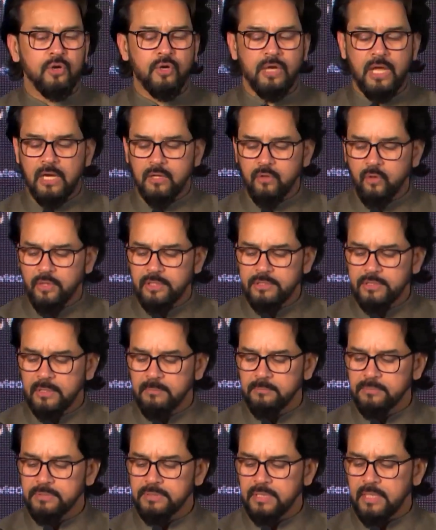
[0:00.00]
your
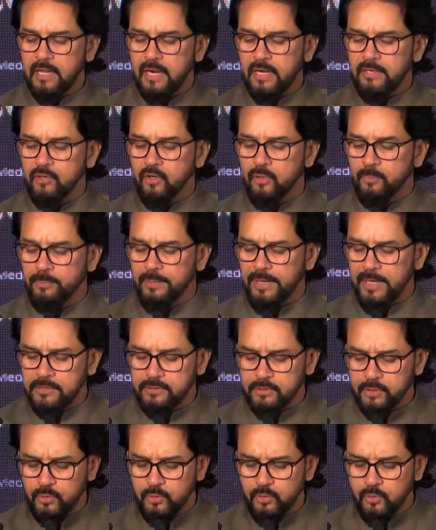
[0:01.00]
algorithms and your
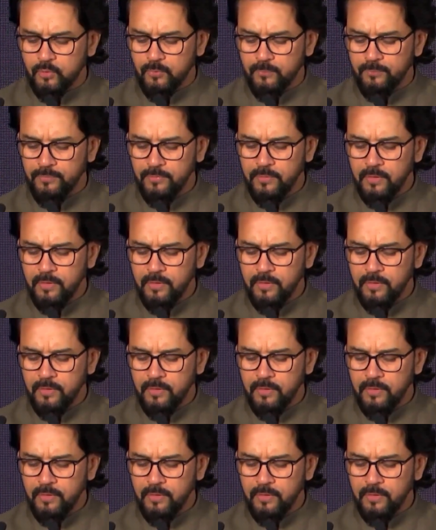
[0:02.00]
breakthrough